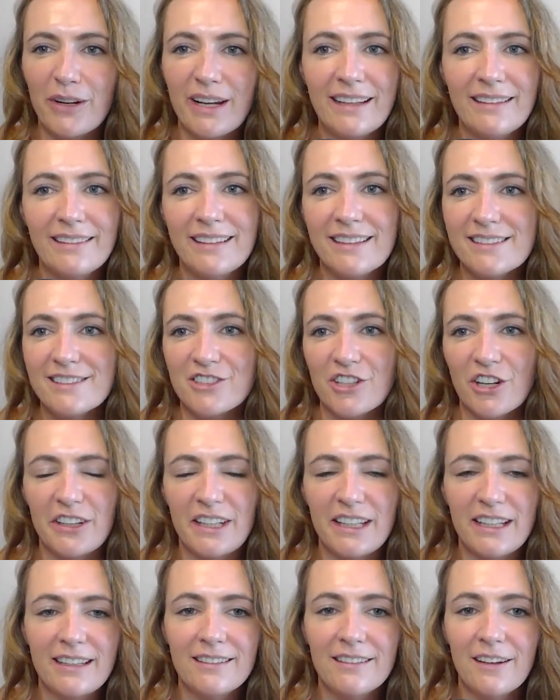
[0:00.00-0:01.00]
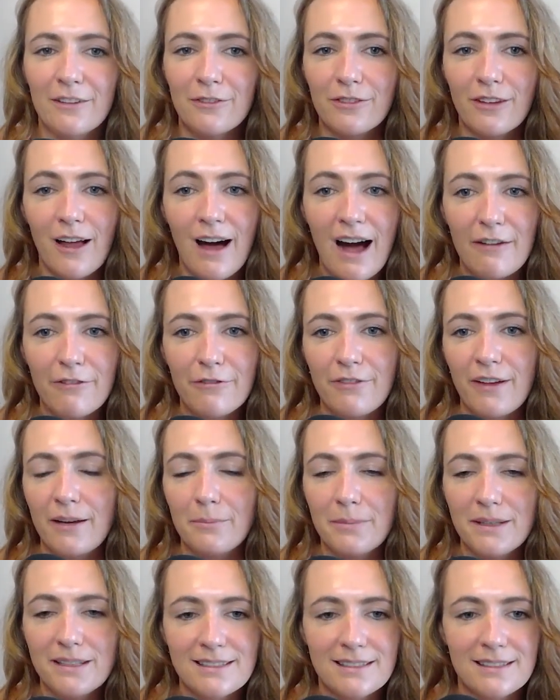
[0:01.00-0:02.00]
in this journey of life
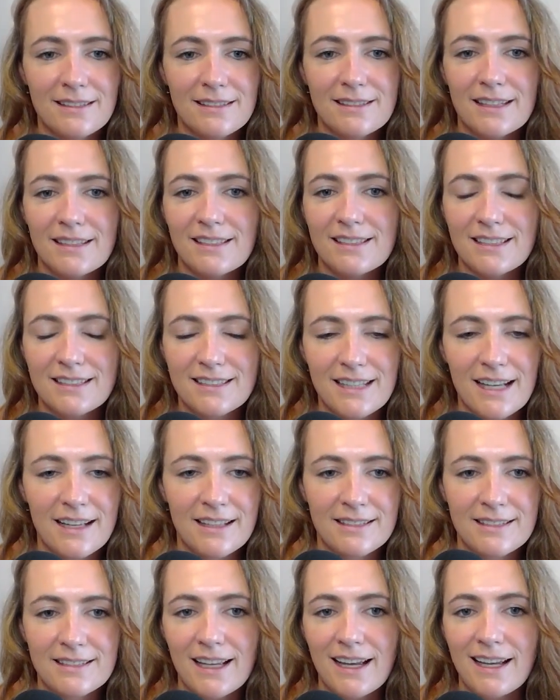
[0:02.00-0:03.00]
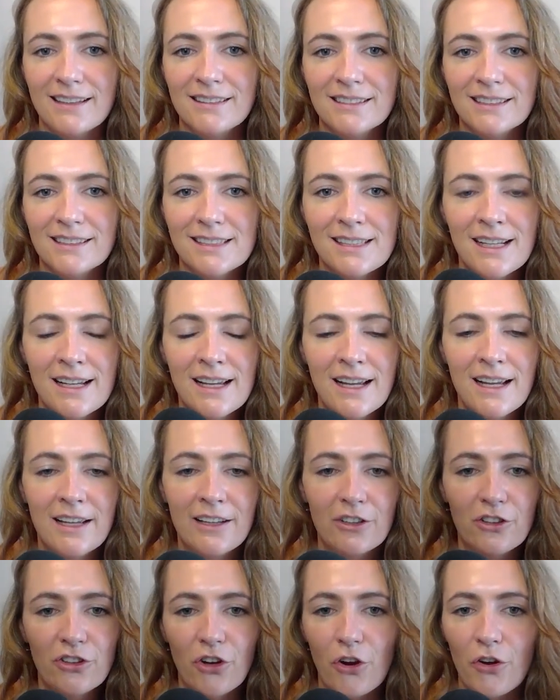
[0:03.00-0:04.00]
and business and success and,
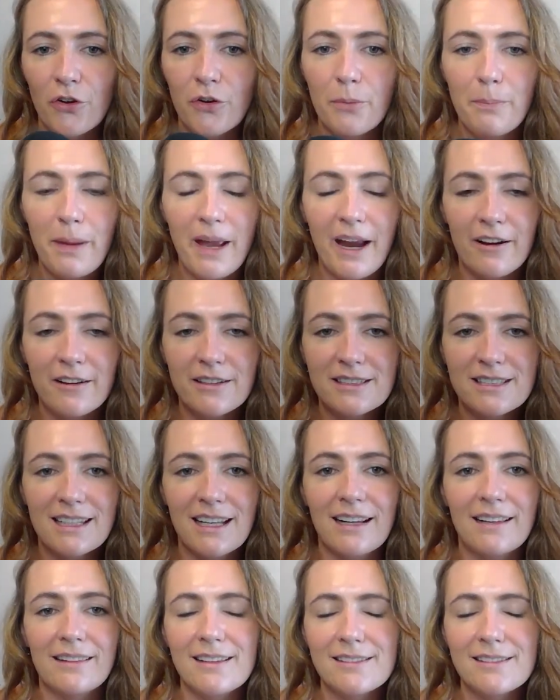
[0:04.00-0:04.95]
parenting.